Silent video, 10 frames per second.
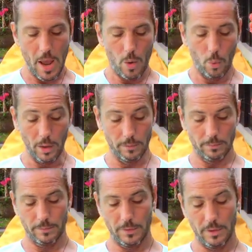Well,
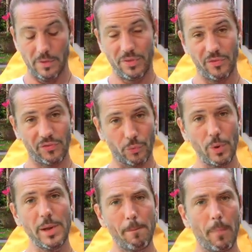the
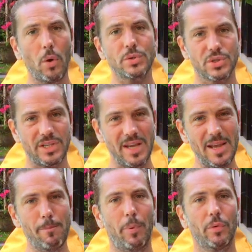three most
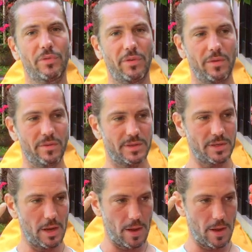important,